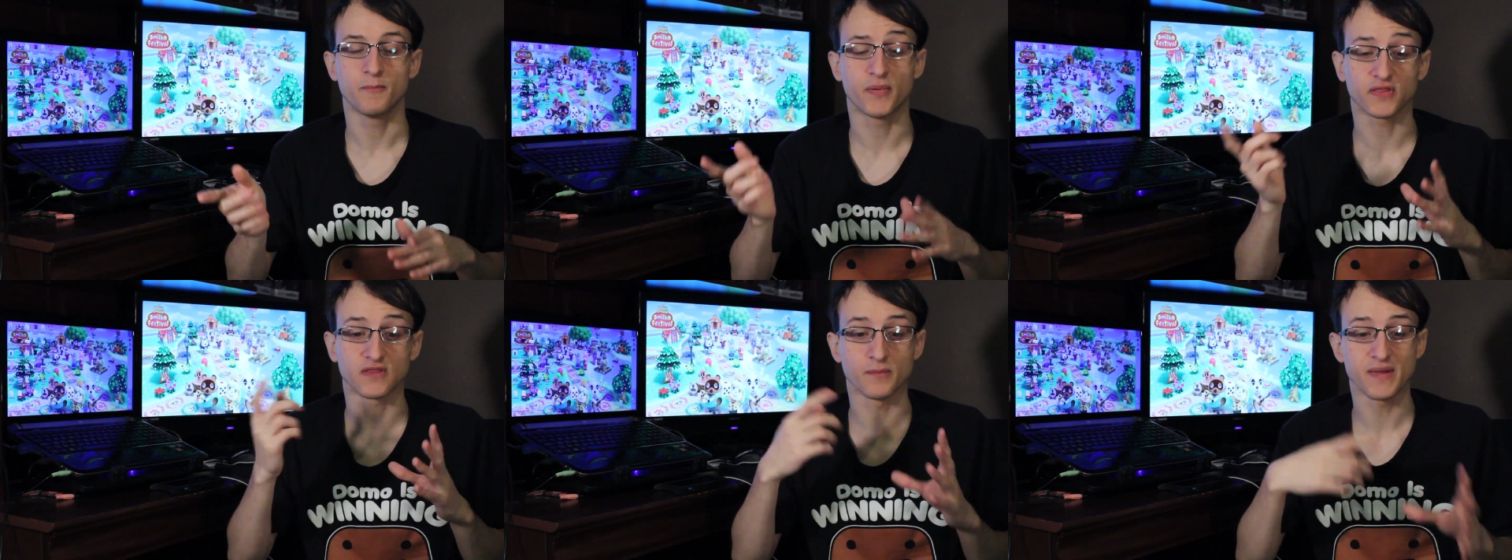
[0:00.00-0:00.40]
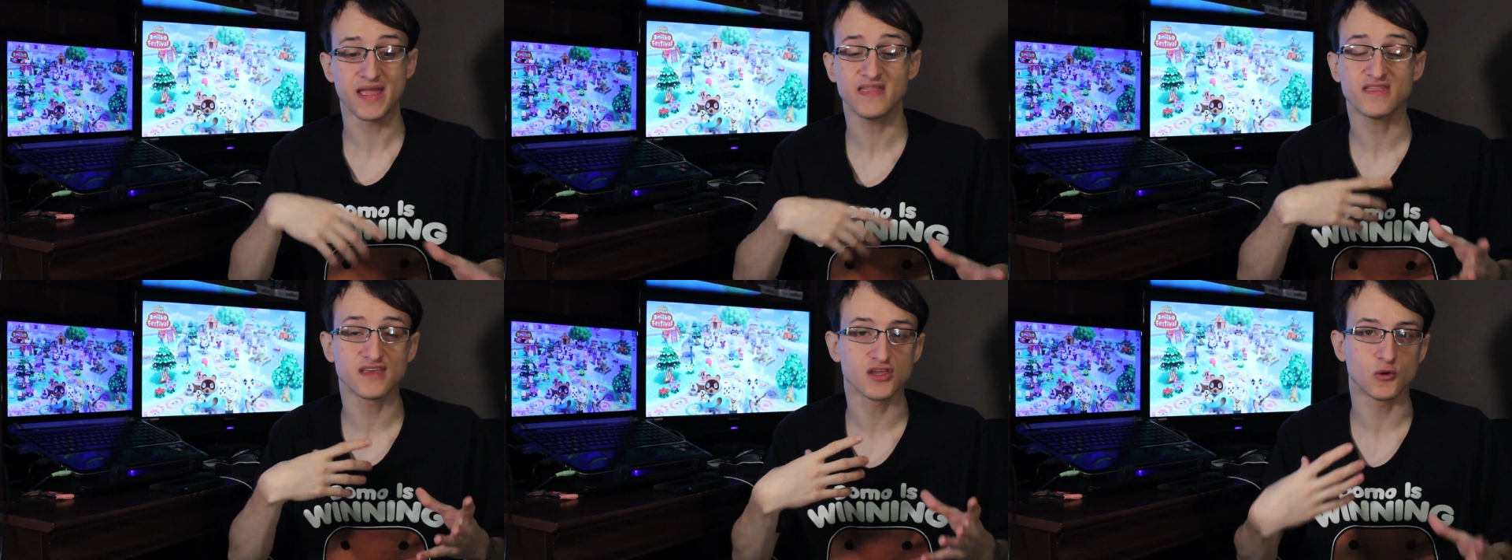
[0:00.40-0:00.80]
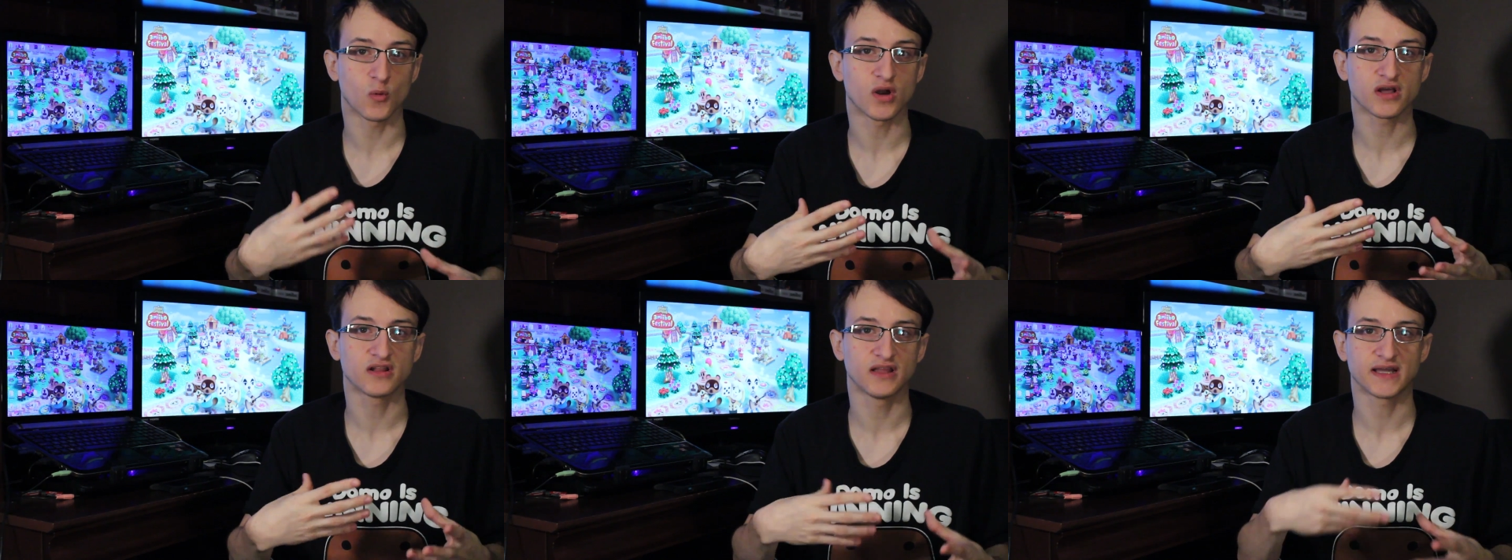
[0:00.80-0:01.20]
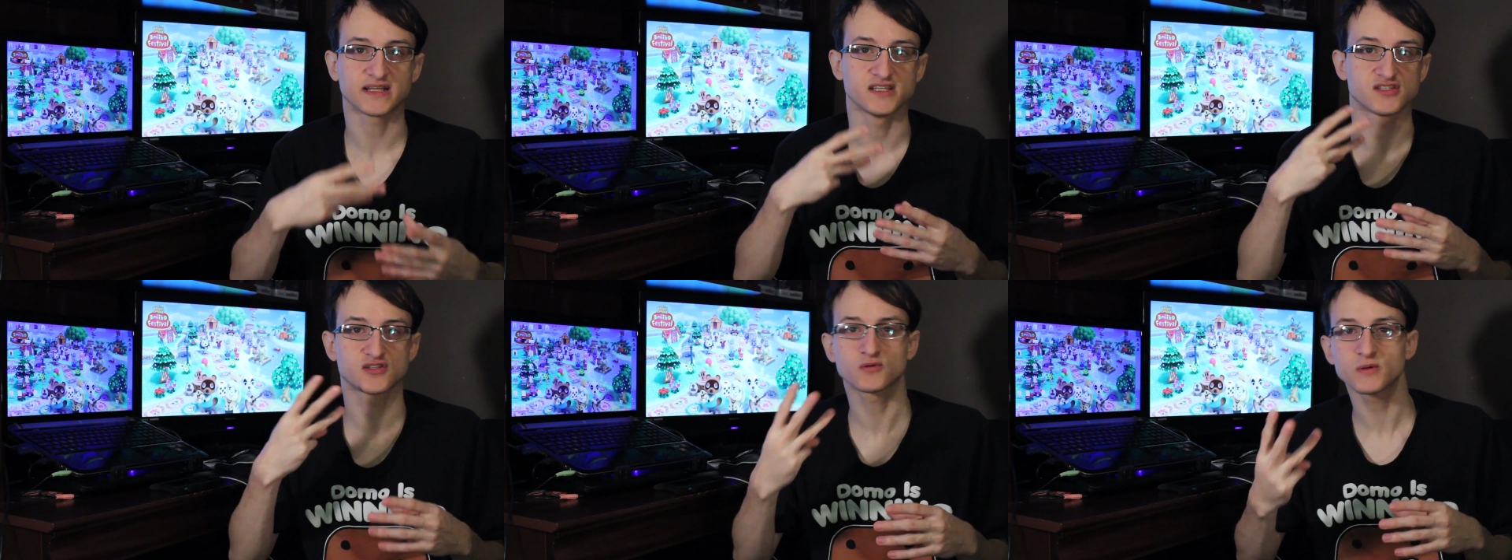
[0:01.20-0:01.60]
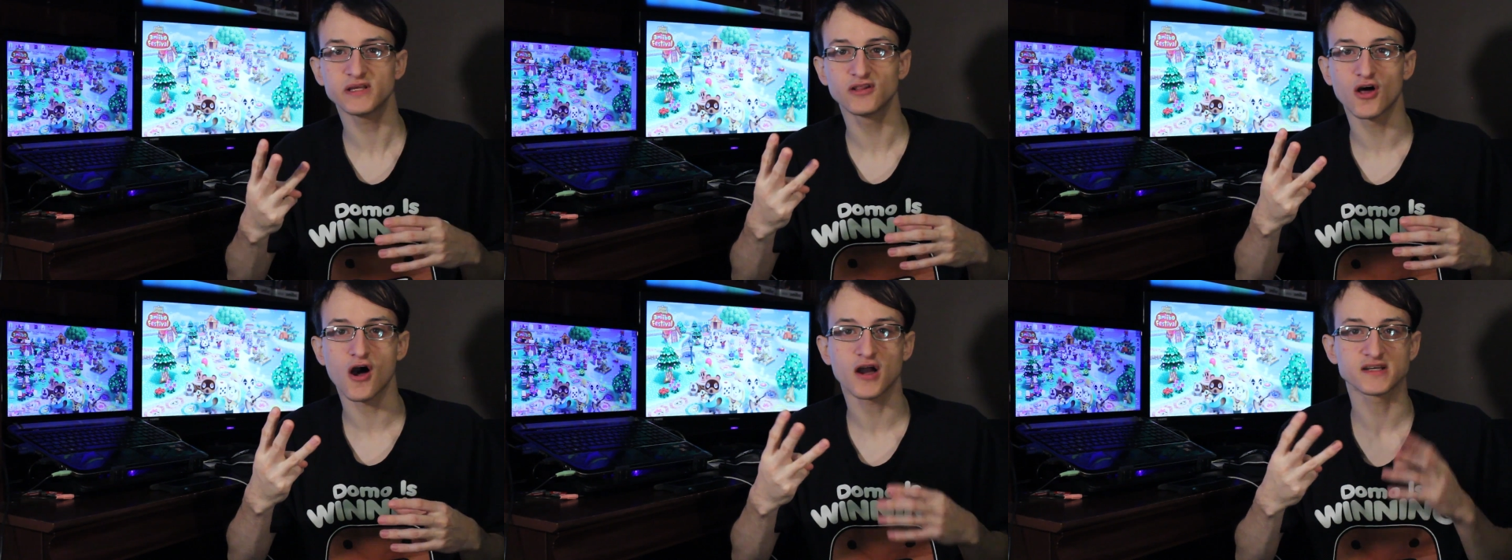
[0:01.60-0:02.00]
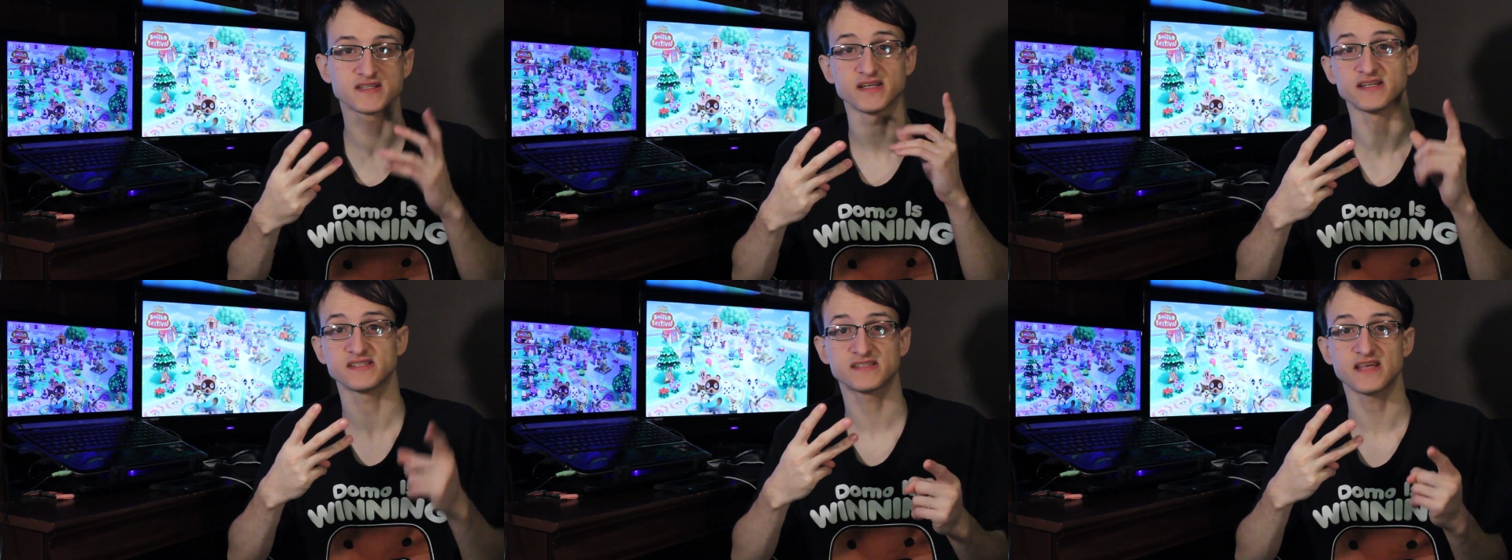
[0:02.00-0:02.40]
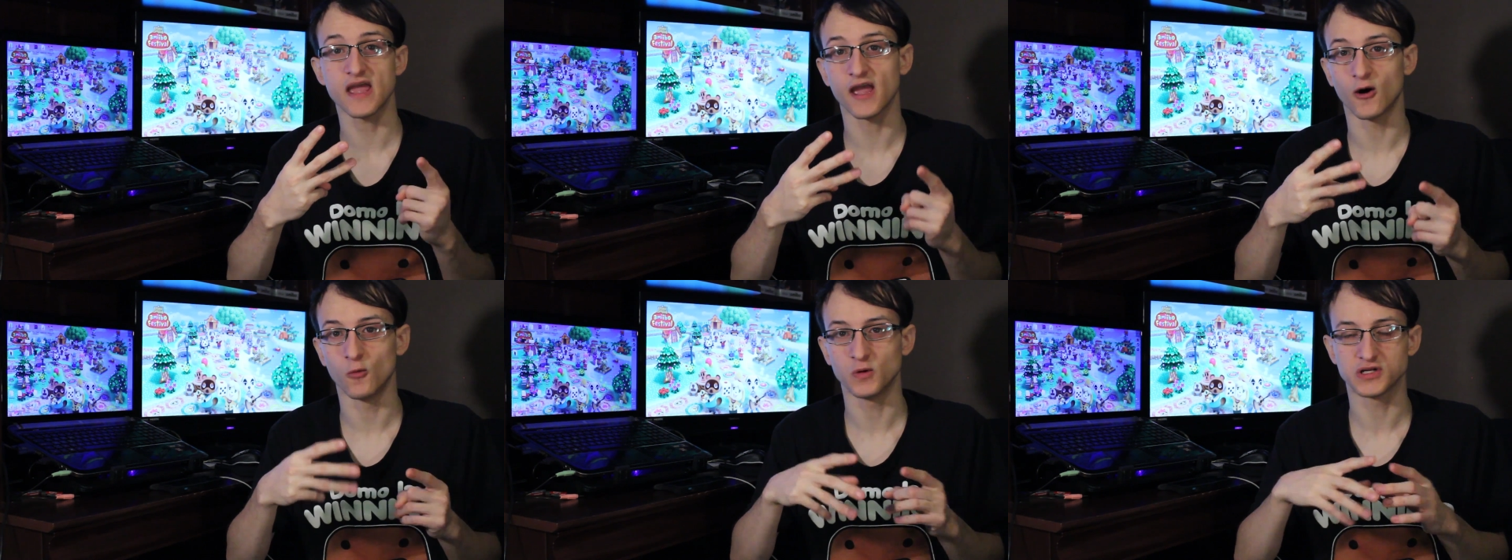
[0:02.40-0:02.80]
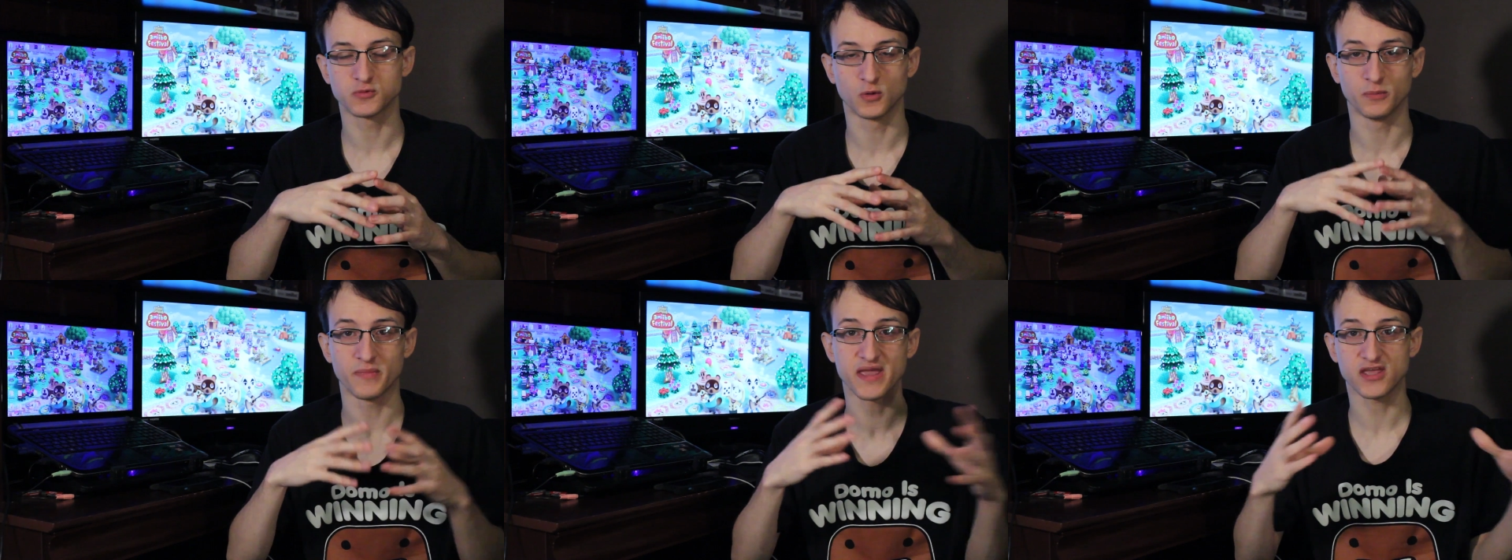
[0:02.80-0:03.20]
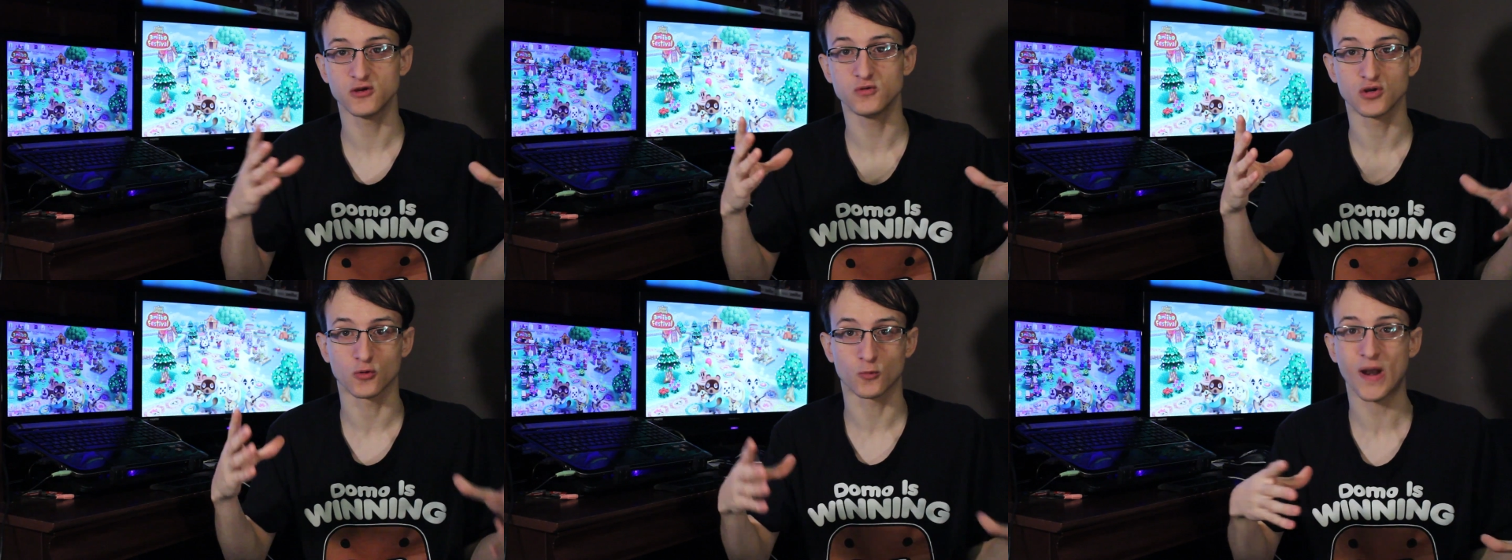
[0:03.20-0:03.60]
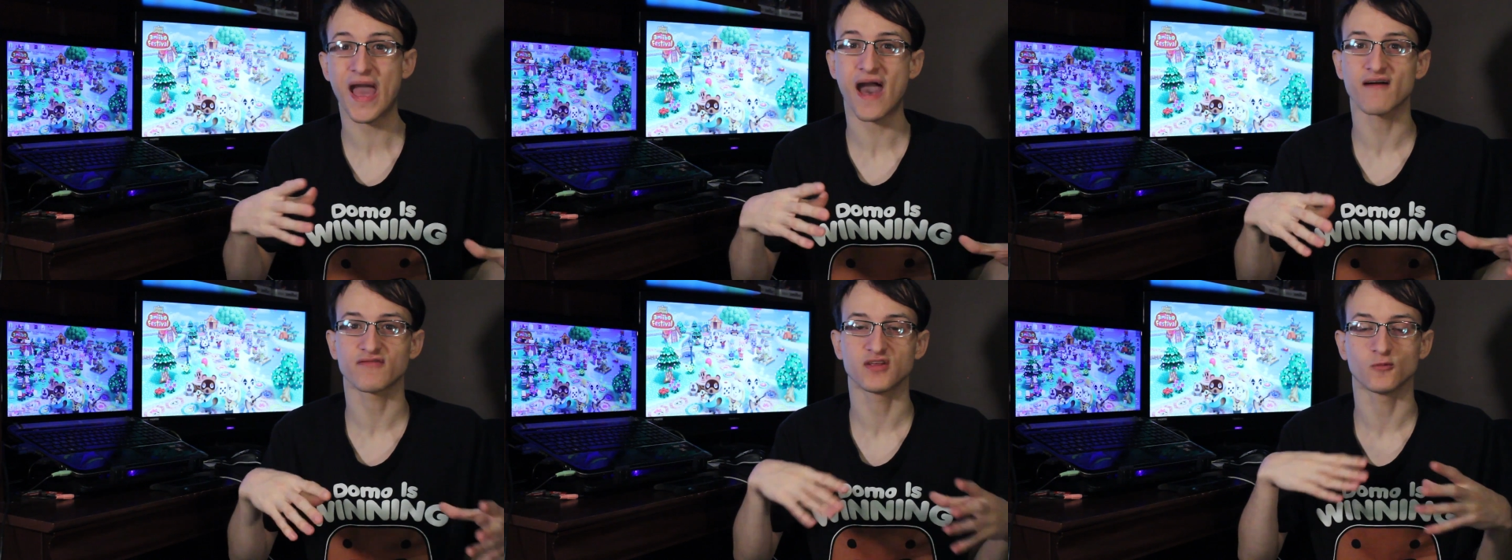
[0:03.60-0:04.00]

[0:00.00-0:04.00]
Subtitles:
But the main thing you want to collect is 3 logs and a sail, which will make you your raft.